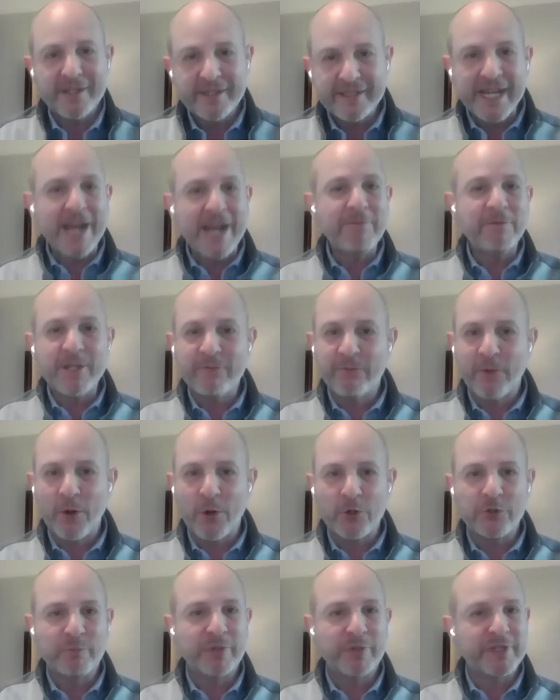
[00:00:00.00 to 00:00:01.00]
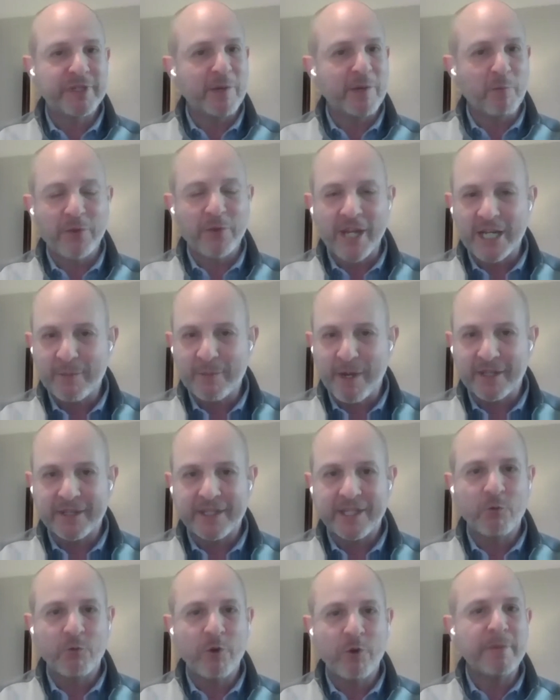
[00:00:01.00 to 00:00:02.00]
safety first, but then we're thinking about
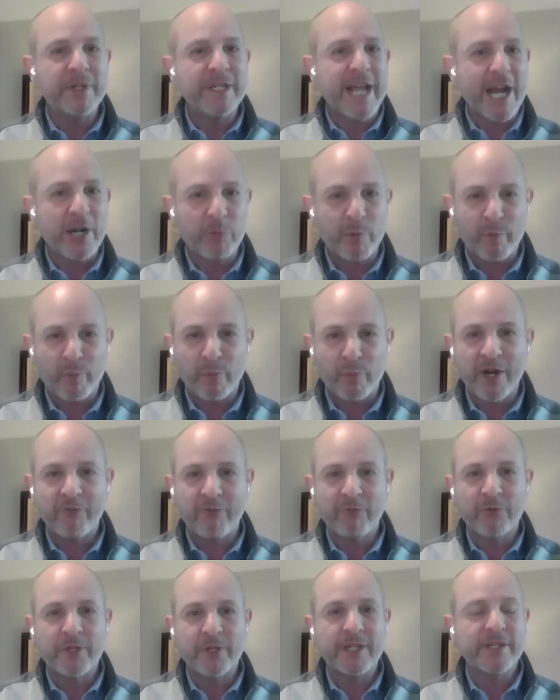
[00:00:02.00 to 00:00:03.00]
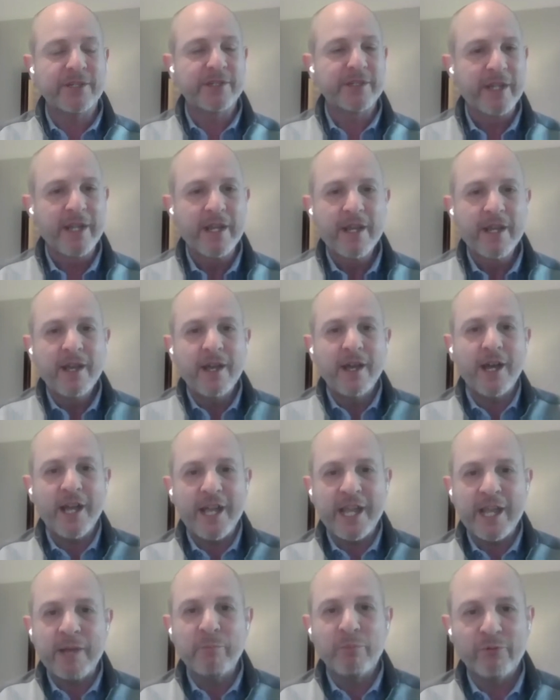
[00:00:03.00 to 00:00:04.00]
the equipment. How do we prepare for this?
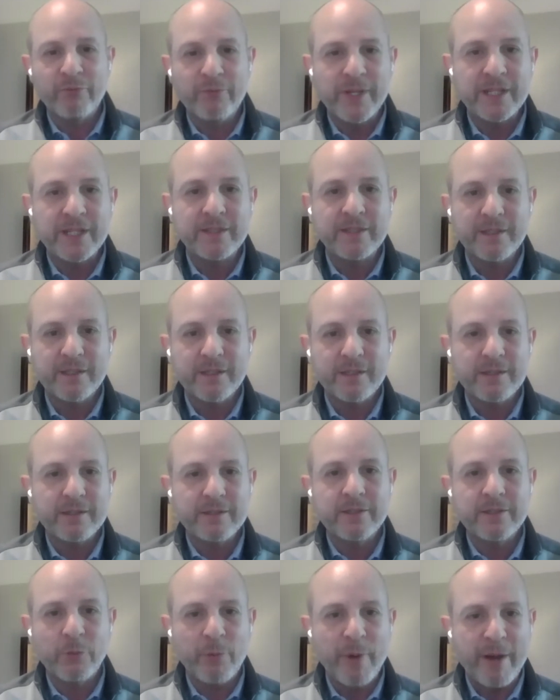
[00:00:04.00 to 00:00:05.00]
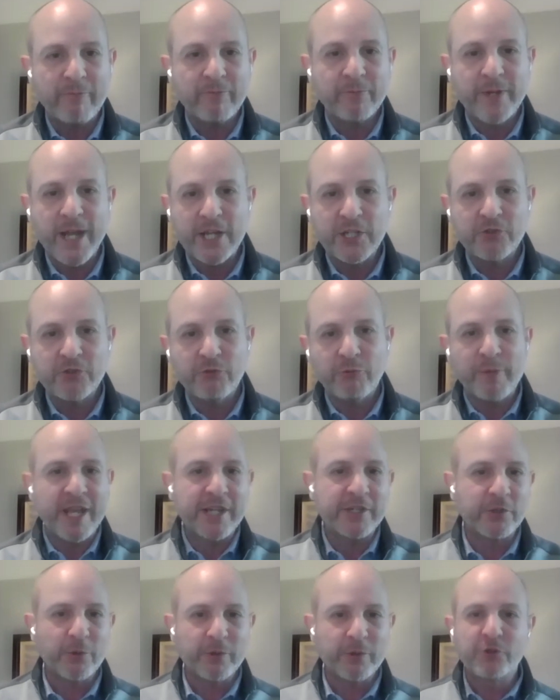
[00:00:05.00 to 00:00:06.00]
And prevent the ramifications from
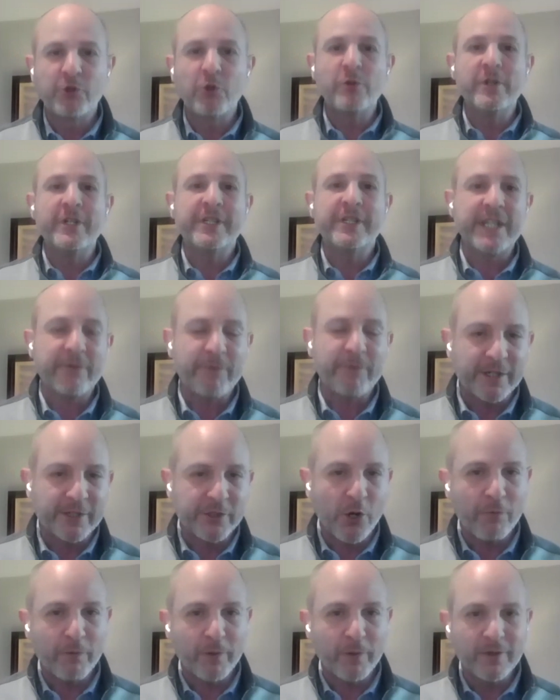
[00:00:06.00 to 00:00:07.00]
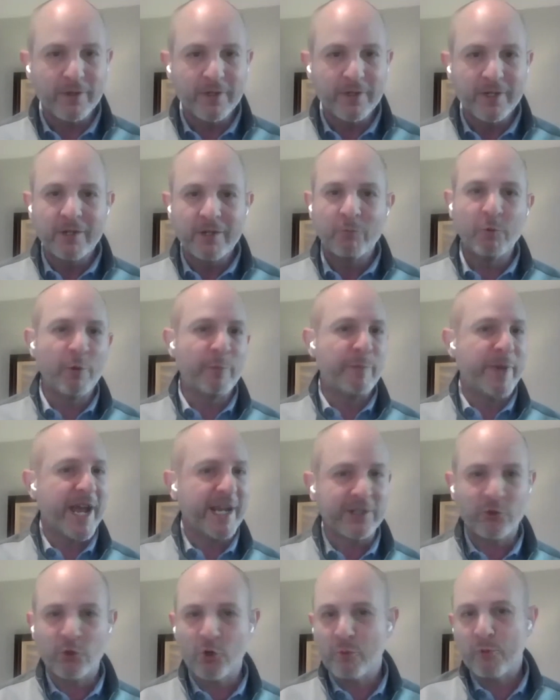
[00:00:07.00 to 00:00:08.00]
that. So as soon as the event's over, we're
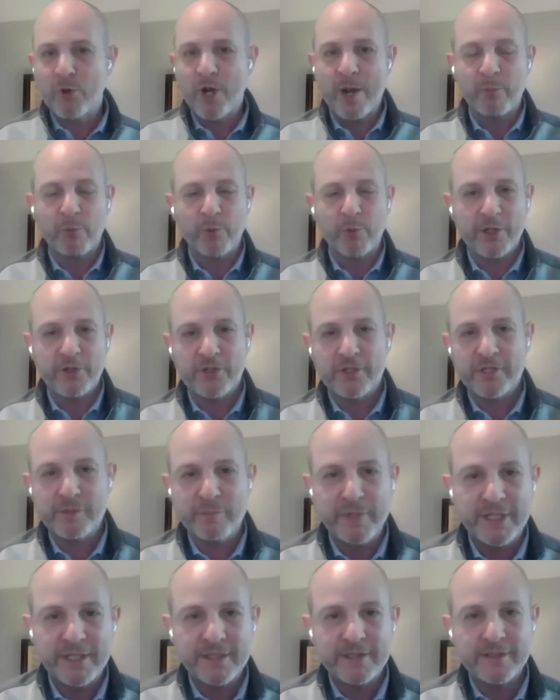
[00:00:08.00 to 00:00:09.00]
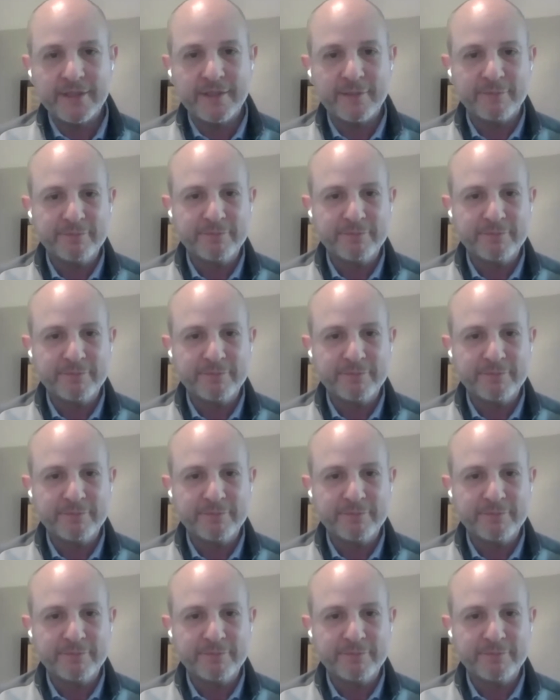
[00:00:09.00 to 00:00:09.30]
back to normal operations immediately.